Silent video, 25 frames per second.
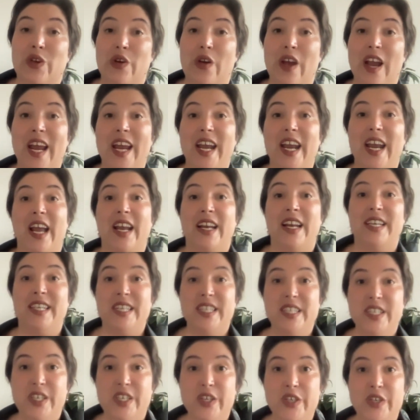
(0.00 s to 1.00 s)
in
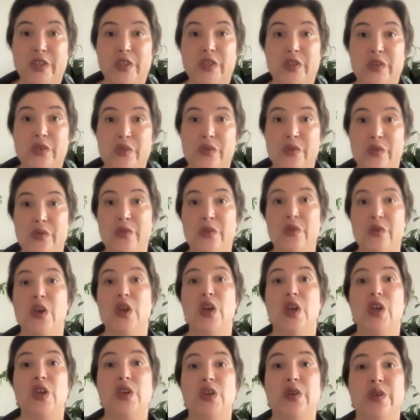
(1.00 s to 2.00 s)
addition to
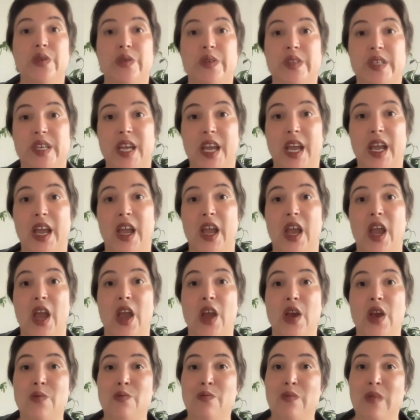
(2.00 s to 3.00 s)

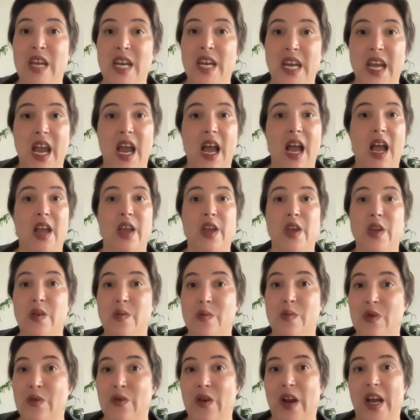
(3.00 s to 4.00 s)
using media,
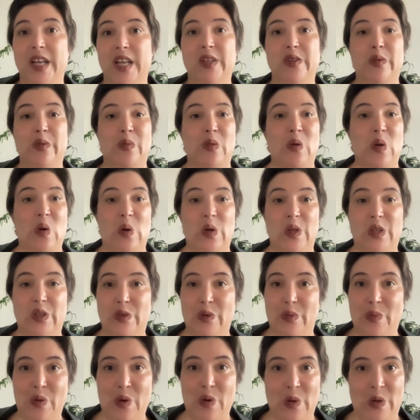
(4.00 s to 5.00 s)
human rights
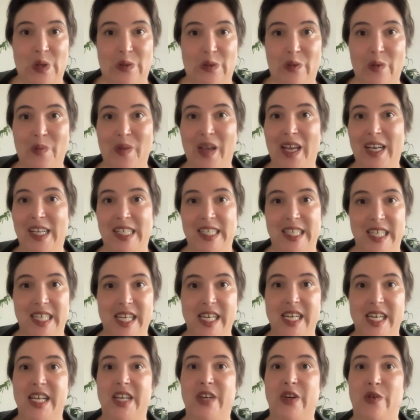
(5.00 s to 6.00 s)
reports from
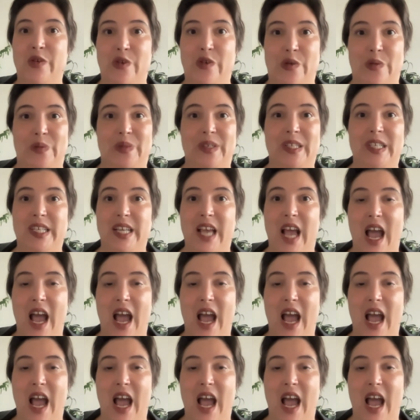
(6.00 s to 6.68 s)
Palestinian groups,